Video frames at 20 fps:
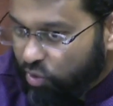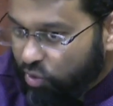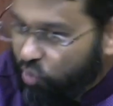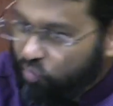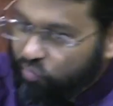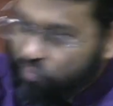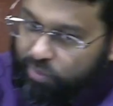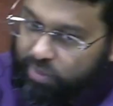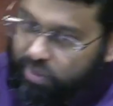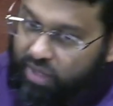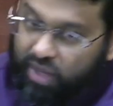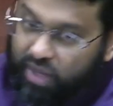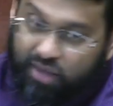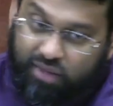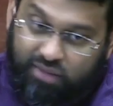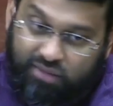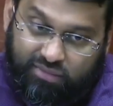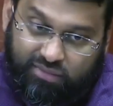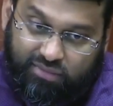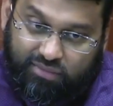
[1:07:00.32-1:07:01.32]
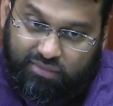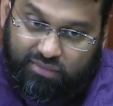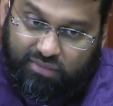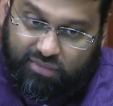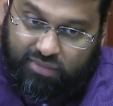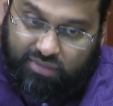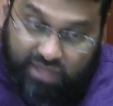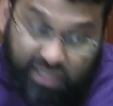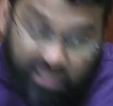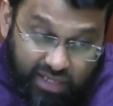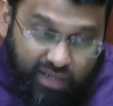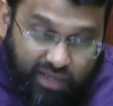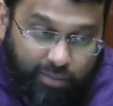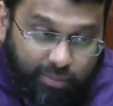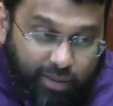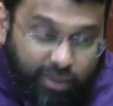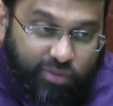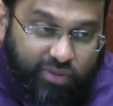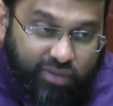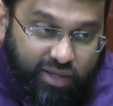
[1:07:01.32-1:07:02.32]
over Bilal. Think
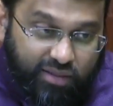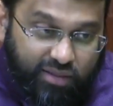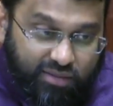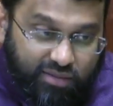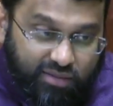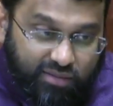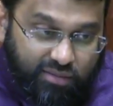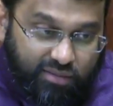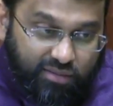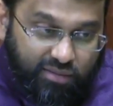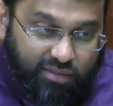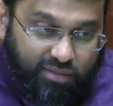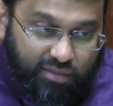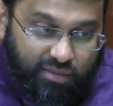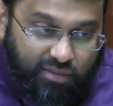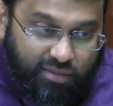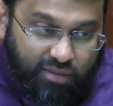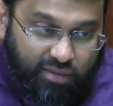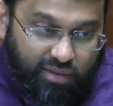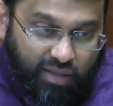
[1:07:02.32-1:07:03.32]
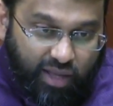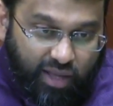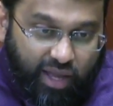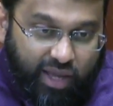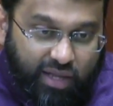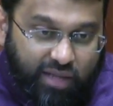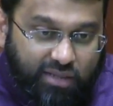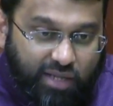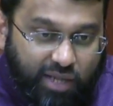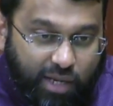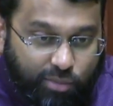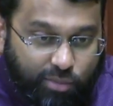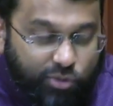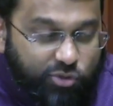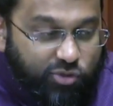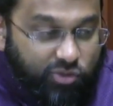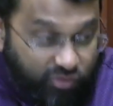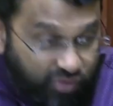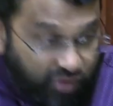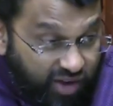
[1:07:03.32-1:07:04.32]
about that. And Abu
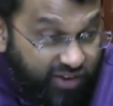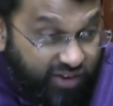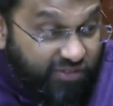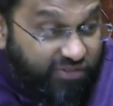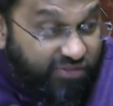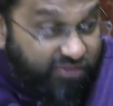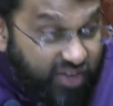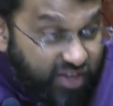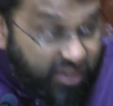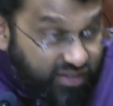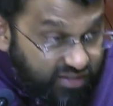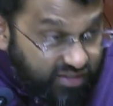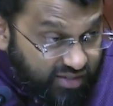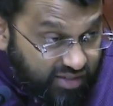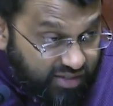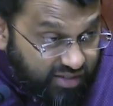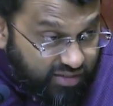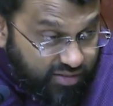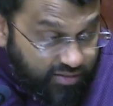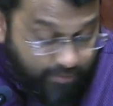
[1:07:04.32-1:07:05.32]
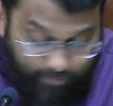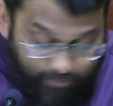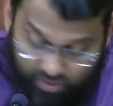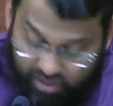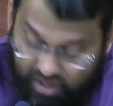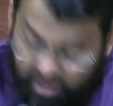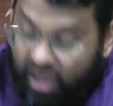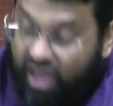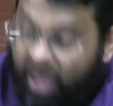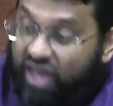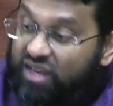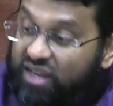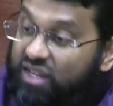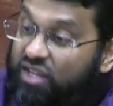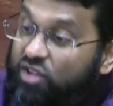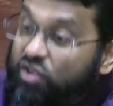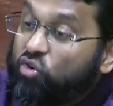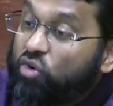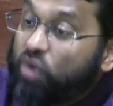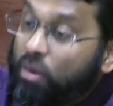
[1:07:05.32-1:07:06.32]
Sufyan feels it and he
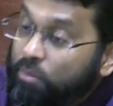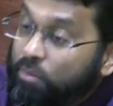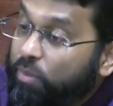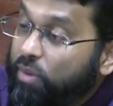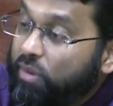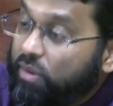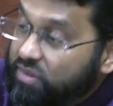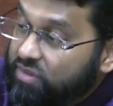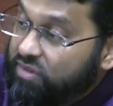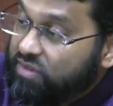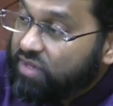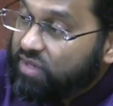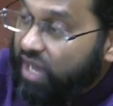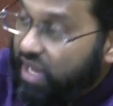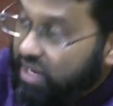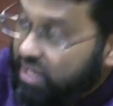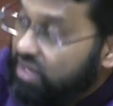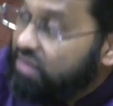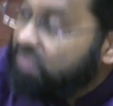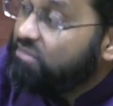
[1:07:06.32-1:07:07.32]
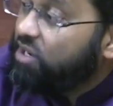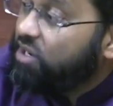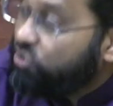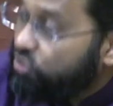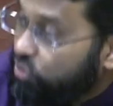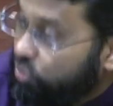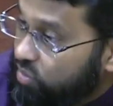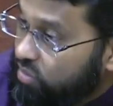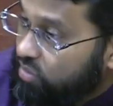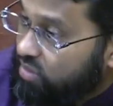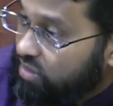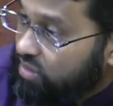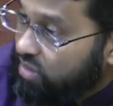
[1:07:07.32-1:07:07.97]
grumbles and he mutters